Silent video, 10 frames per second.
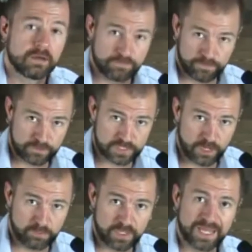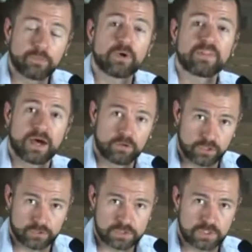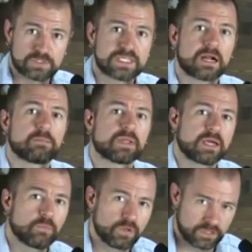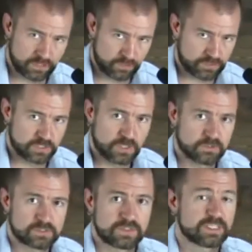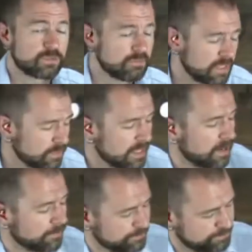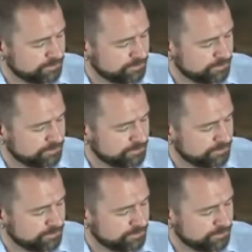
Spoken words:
First, I'll play it without ghost notes, then I'll play it with ghost notes. This would be without.